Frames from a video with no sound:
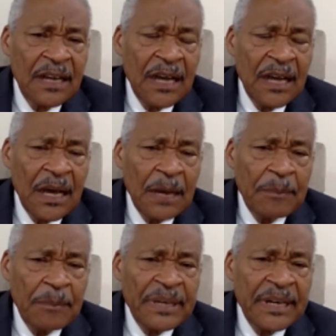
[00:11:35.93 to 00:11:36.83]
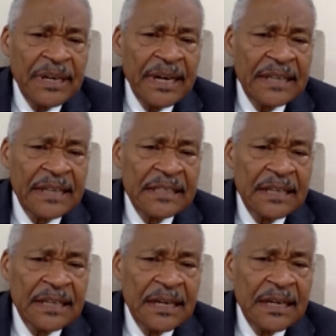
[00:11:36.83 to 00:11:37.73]
because
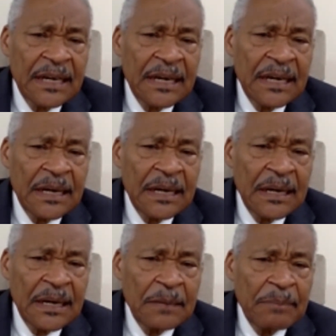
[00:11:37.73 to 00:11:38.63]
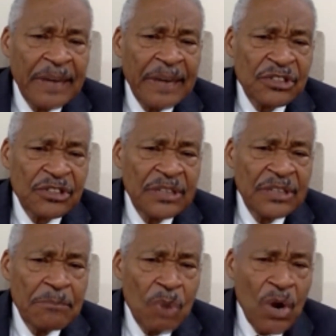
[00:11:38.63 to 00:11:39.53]
by Sunday
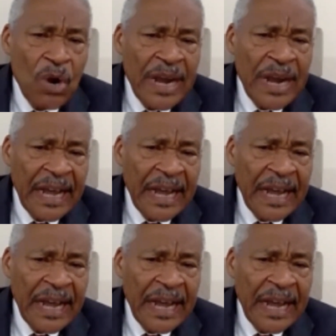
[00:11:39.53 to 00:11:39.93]
morning,